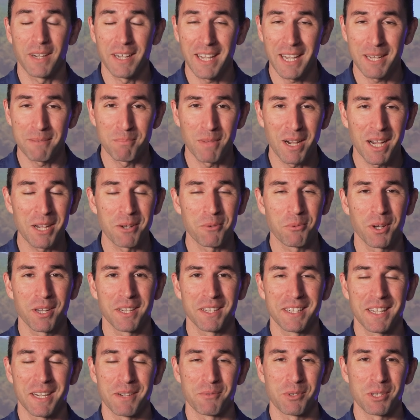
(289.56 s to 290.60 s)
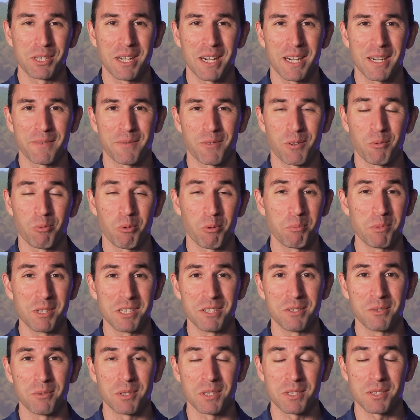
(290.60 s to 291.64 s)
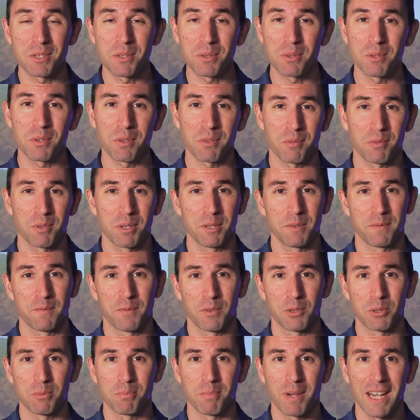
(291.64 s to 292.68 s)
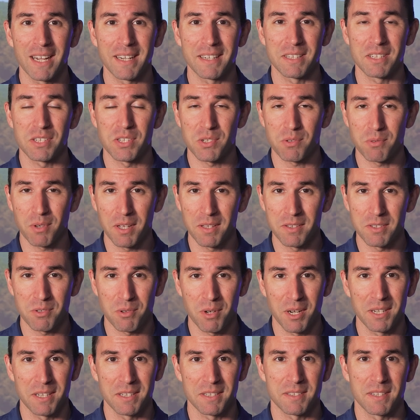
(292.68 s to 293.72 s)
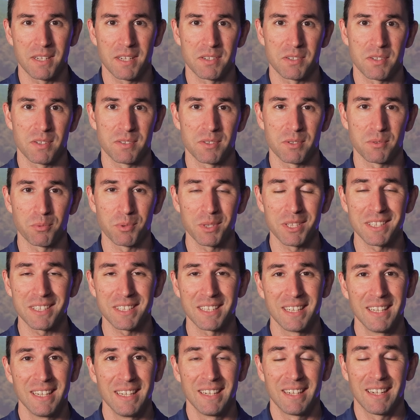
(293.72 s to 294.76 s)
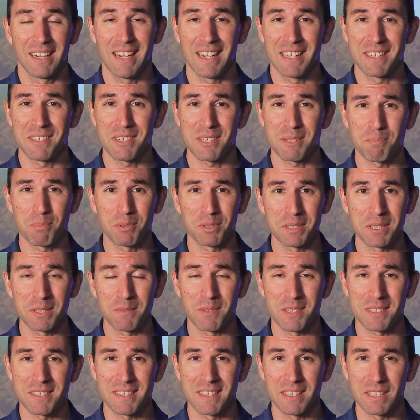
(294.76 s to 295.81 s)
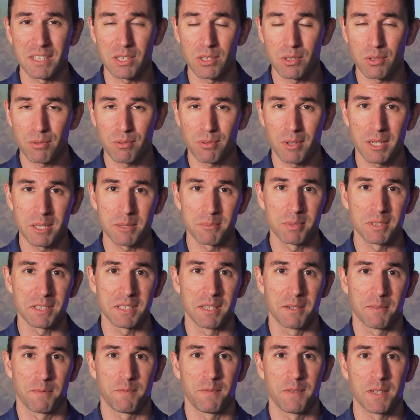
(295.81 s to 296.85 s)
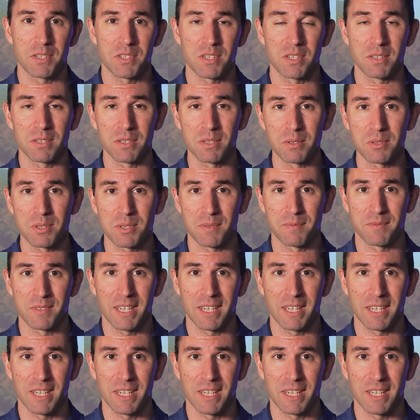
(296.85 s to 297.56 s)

I had my way, every golfer would be doing 2 to 3 full body strength training sessions a week. I just believe it's an incredibly efficient use of